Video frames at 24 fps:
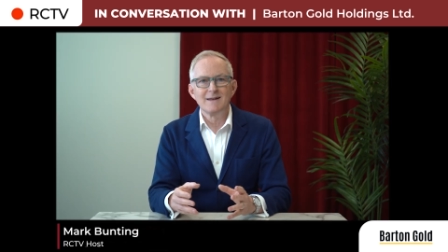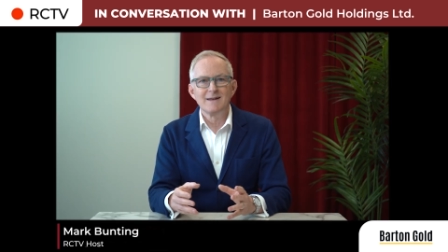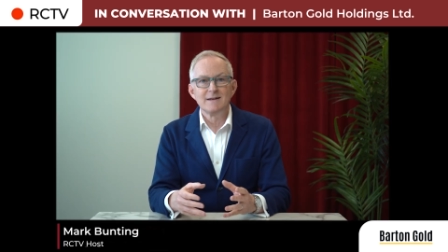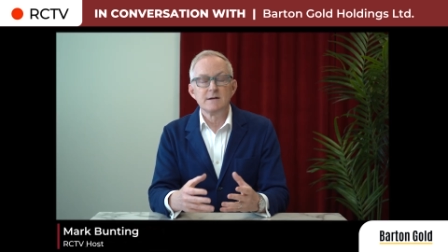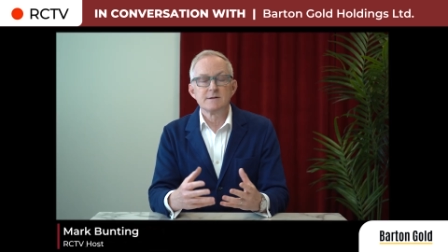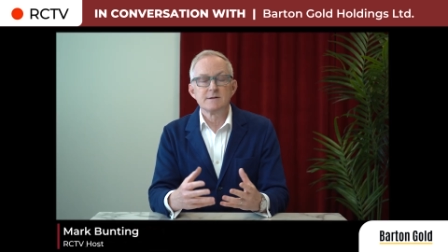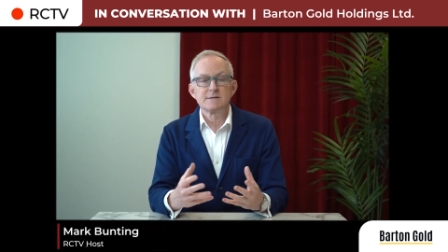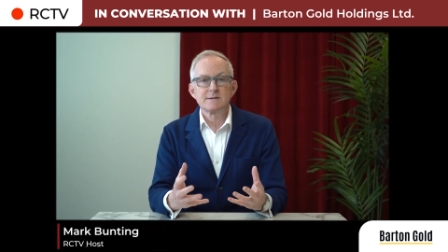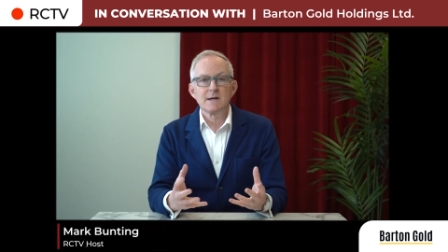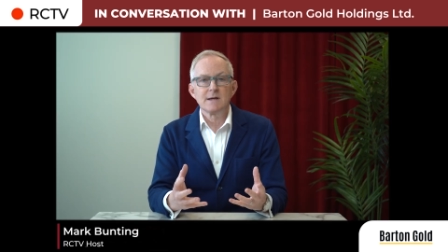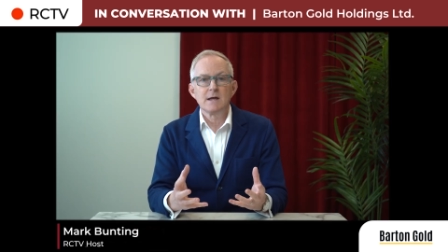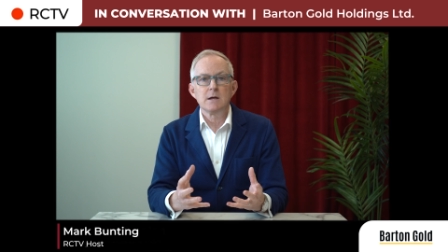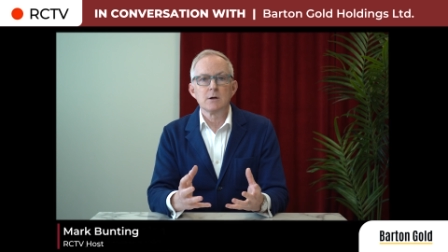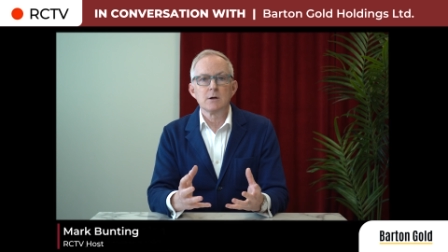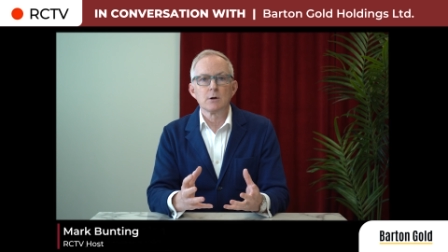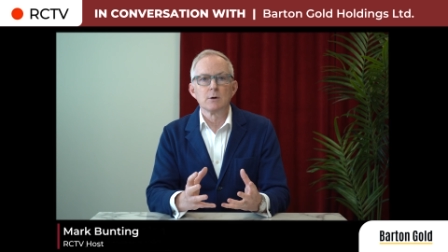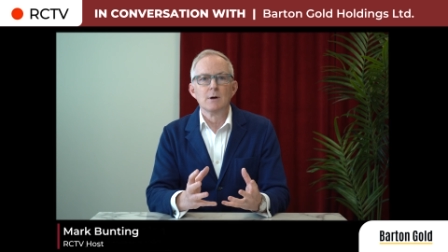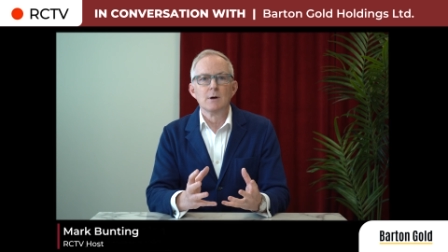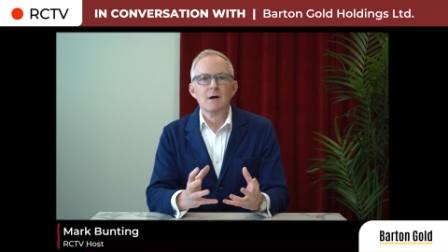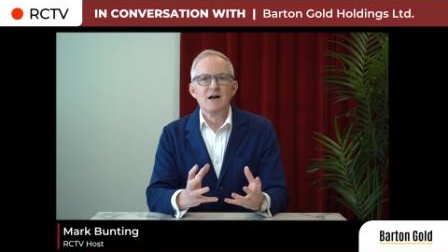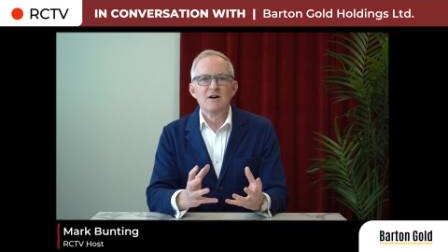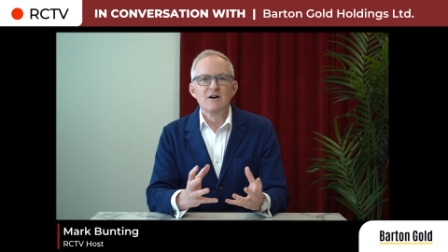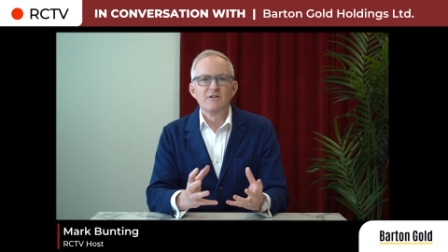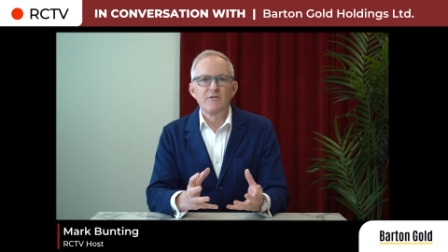and you say
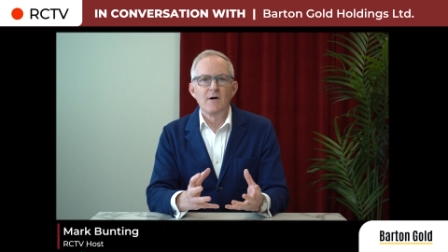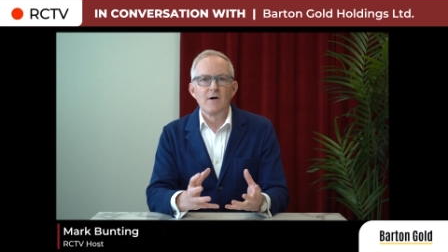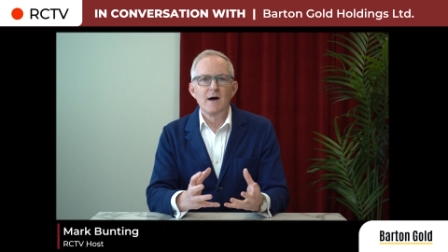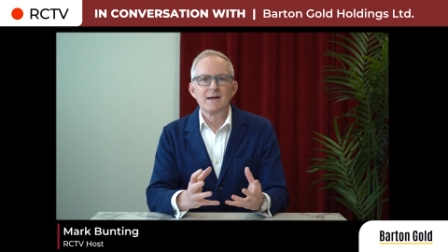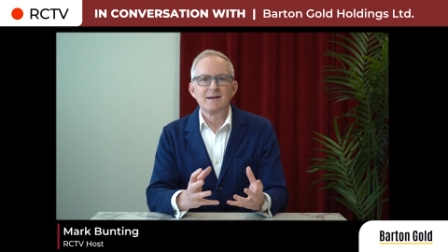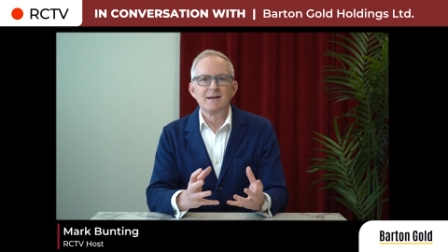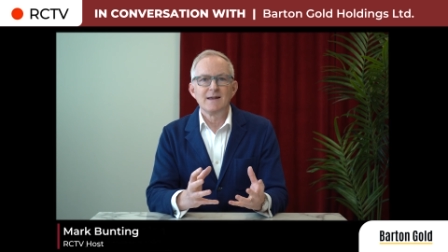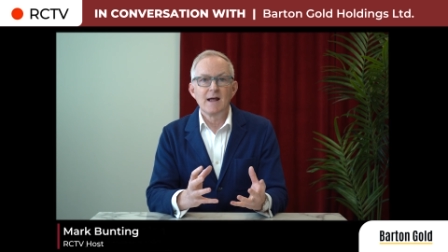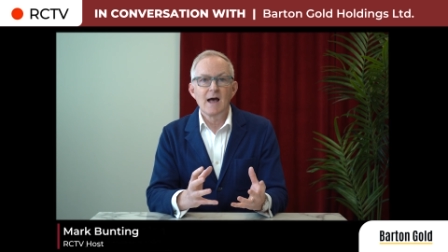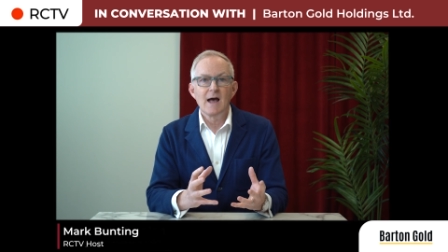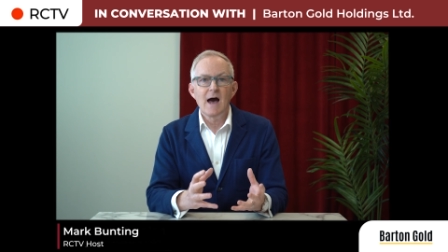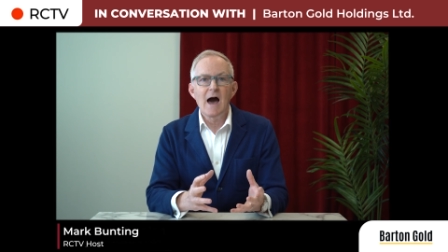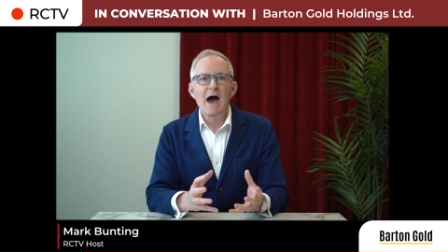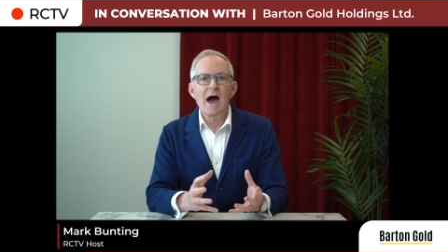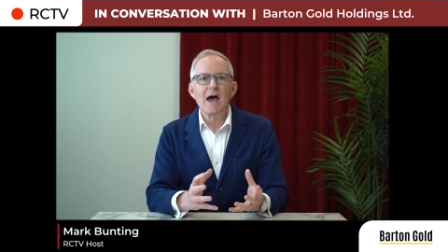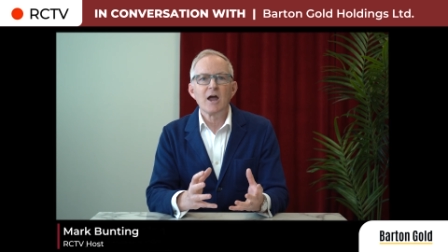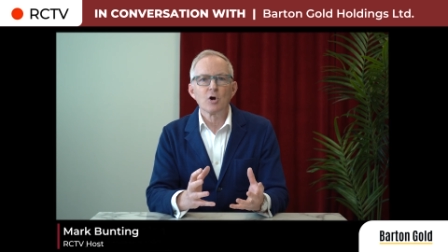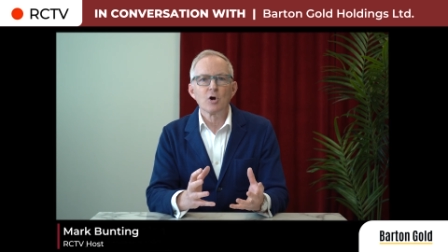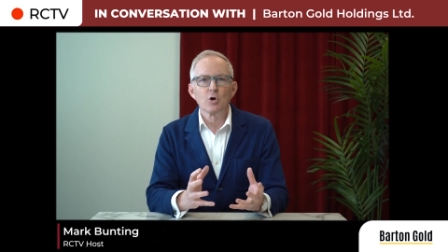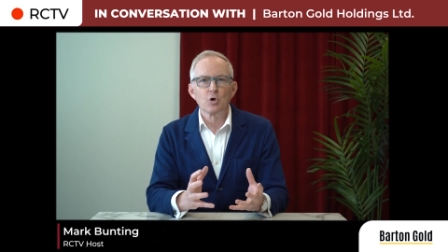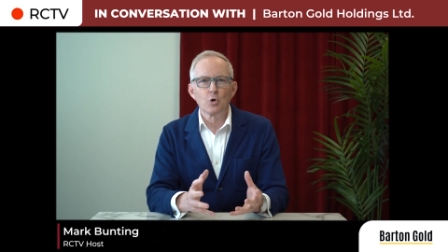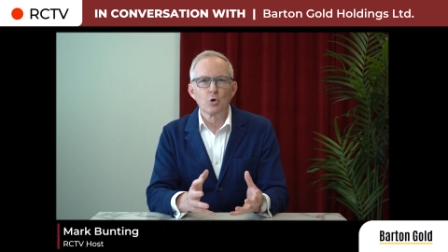you're finding higher